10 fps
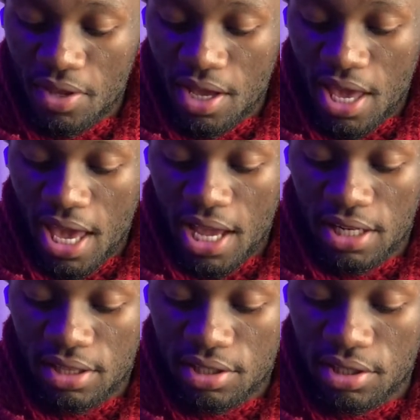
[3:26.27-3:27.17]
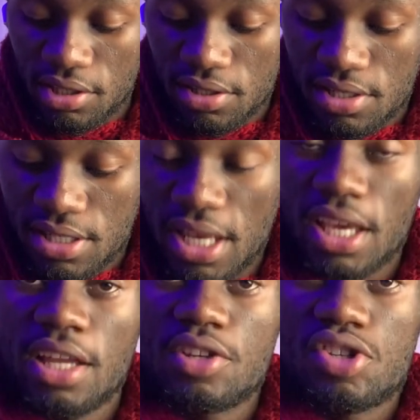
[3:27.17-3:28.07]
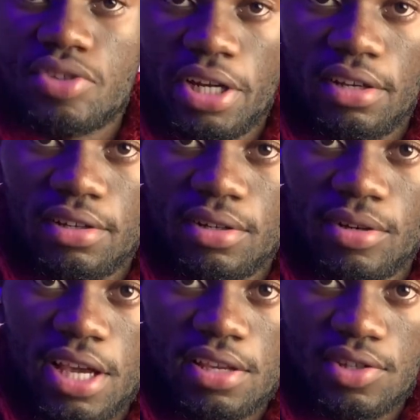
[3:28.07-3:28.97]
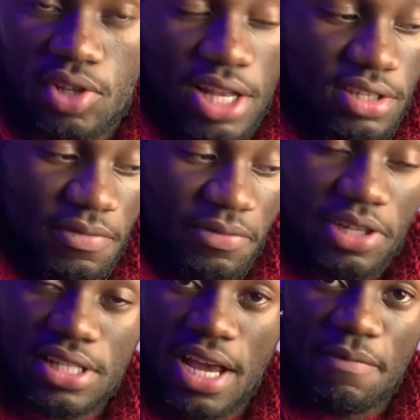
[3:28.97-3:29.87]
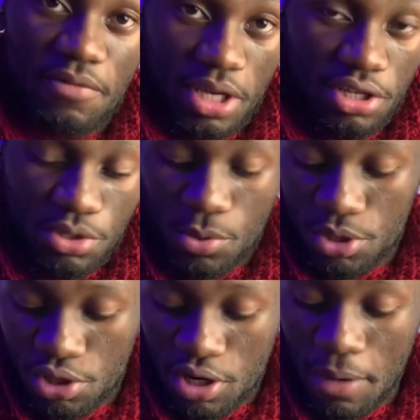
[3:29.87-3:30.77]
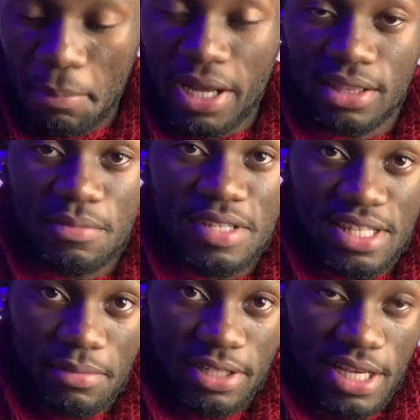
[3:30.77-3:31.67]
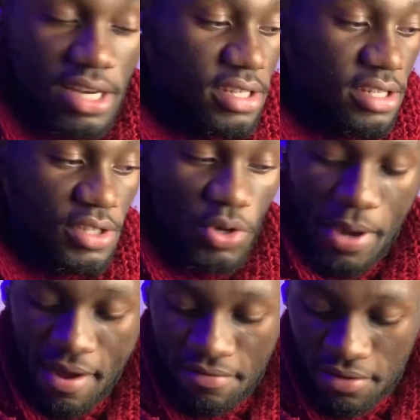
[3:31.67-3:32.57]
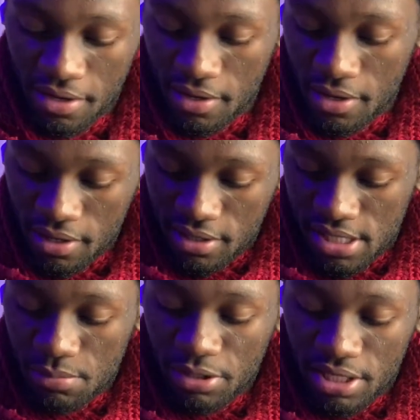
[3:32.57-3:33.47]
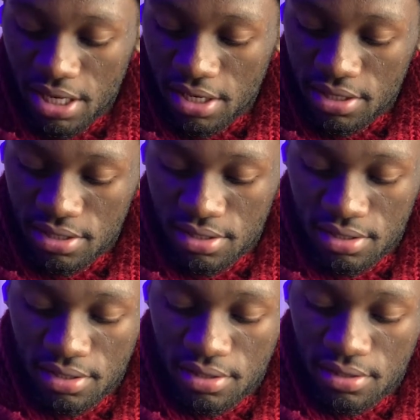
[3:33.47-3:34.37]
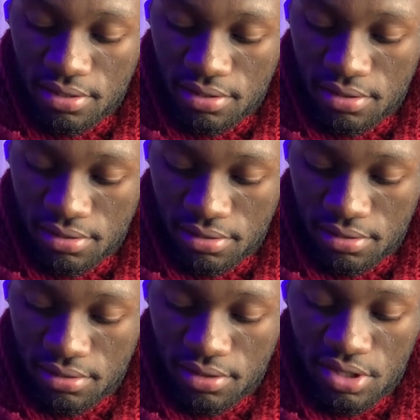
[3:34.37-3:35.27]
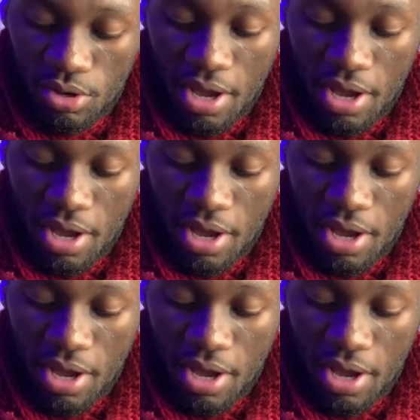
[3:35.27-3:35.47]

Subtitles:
and the 2nd string, okay? So that's the first time. For each chord, you're gonna pluck them simultaneously. So you have simultaneous, so